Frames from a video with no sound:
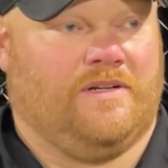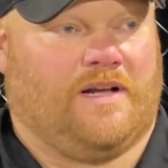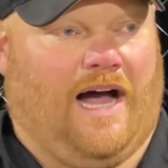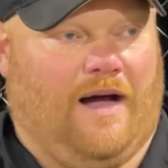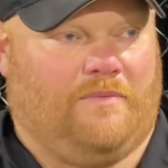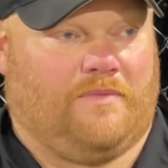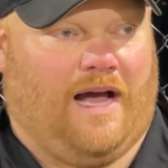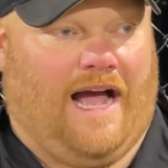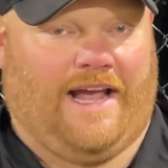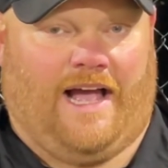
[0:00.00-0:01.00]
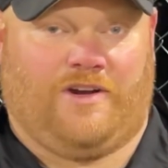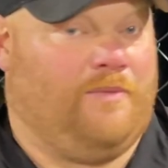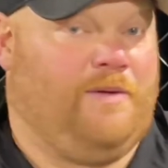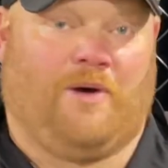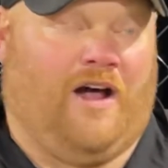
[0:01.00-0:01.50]
I
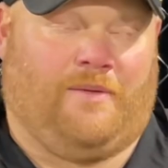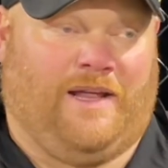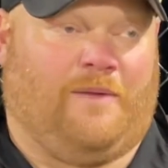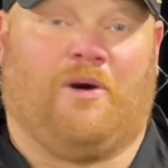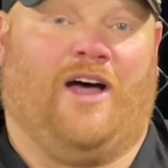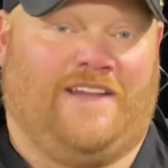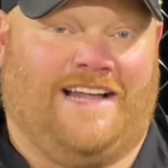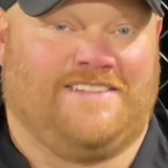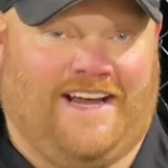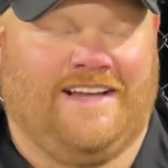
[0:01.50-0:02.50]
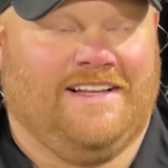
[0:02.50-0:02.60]
couldn't be prouder. I'm like a proud dad today.